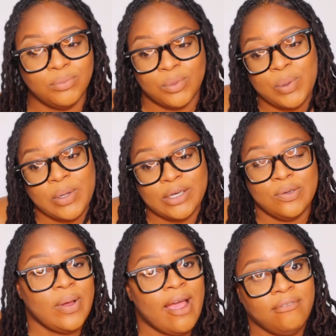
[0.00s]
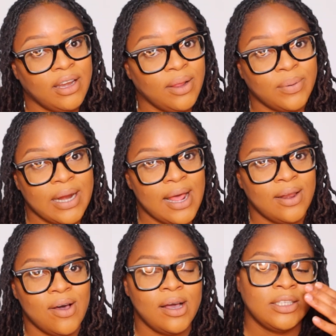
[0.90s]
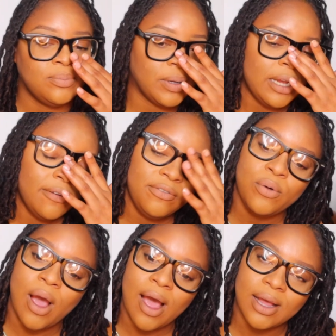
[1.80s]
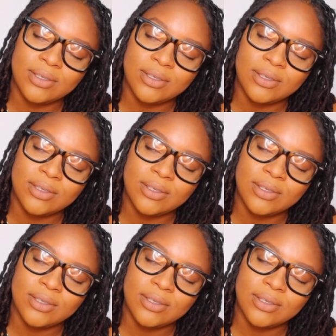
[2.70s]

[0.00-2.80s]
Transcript: we want to do everything with our locks but if you are